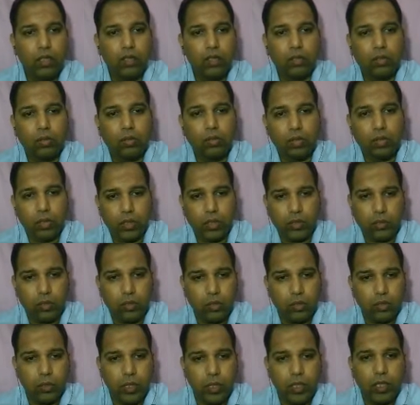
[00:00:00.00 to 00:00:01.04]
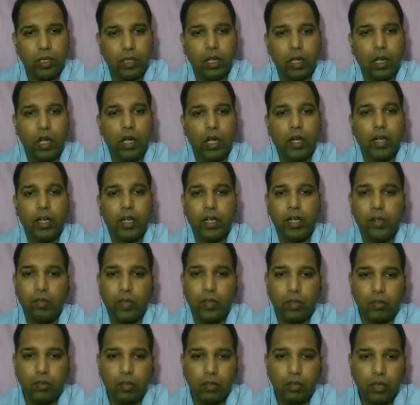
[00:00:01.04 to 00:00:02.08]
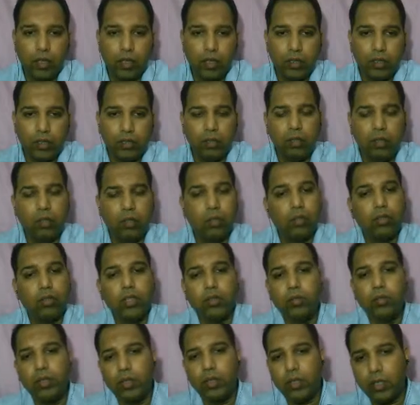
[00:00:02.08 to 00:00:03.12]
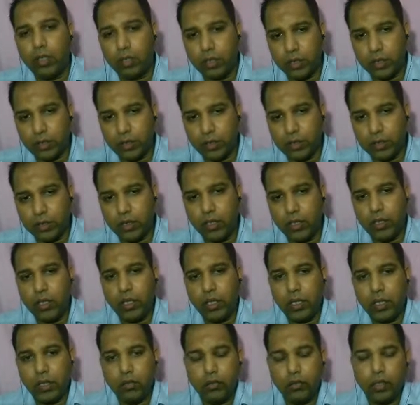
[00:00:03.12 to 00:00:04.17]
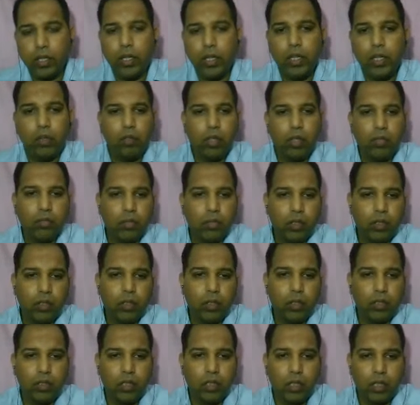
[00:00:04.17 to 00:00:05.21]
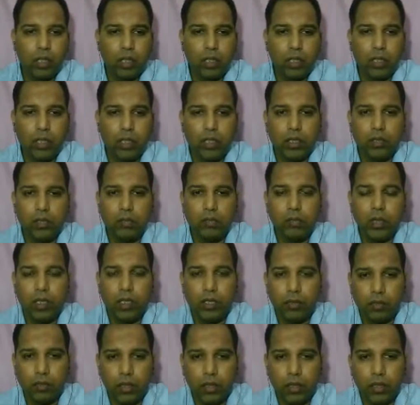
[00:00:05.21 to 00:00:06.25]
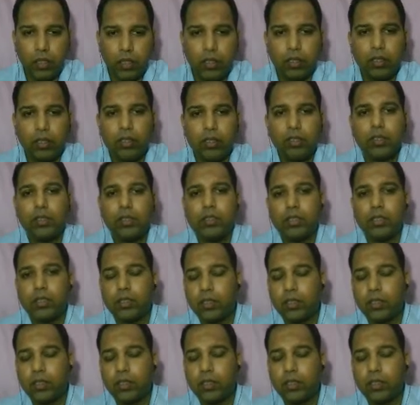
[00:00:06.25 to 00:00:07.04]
So risk group 3, high individual risk, low community risk. If the individual is being affected, the risk is